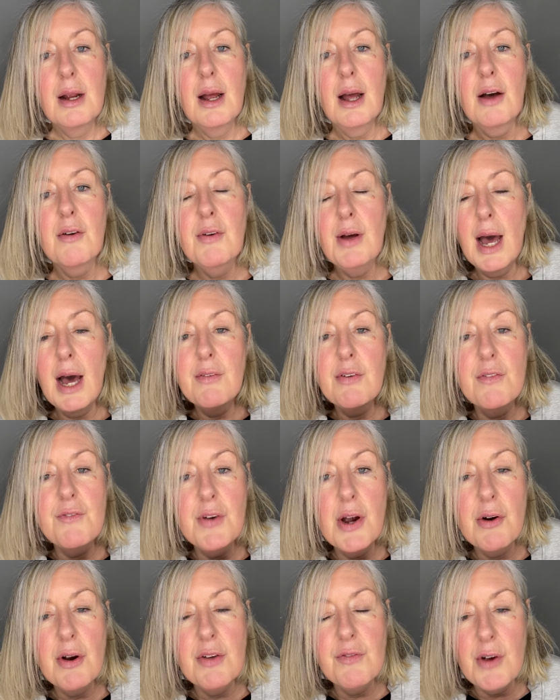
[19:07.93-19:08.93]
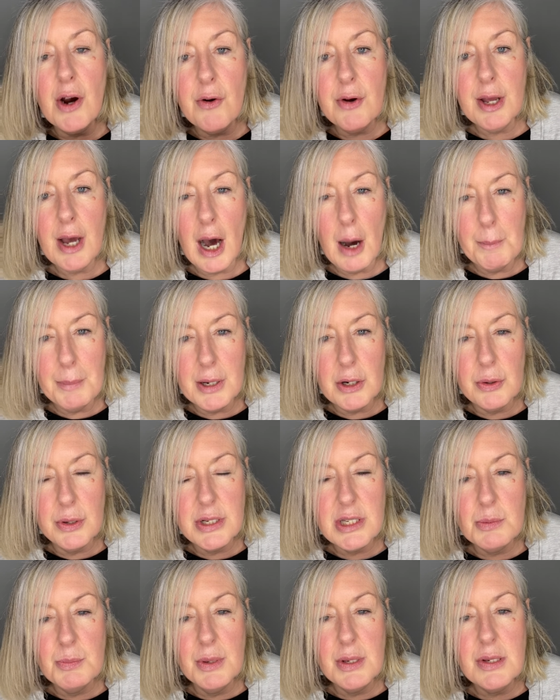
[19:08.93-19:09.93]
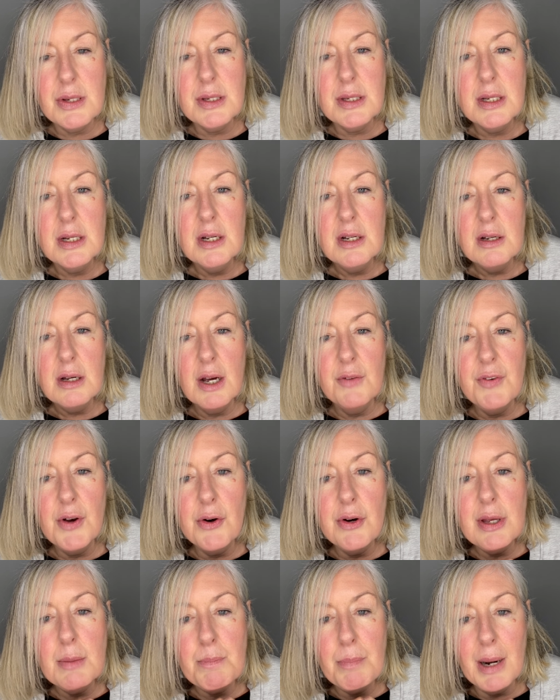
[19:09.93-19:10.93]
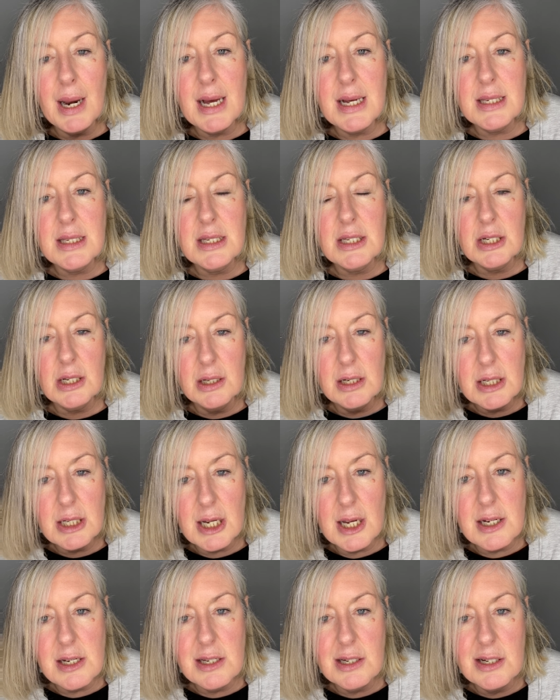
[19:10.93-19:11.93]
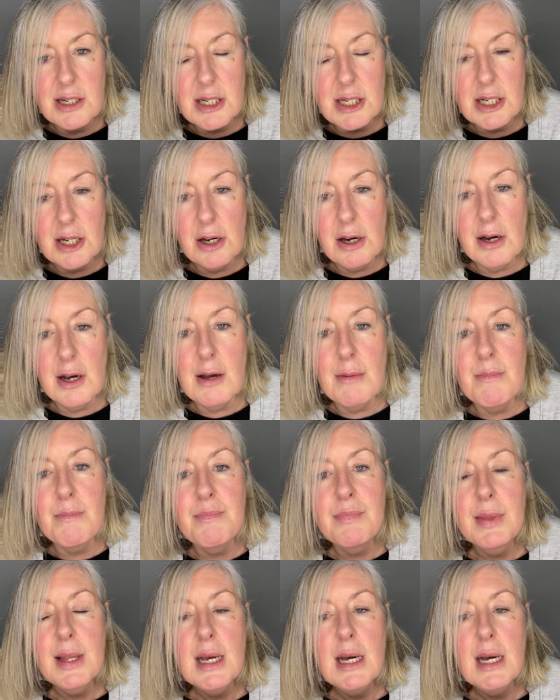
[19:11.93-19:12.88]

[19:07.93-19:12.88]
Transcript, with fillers: Have a very, very happy Christmas, a very blessed, contented time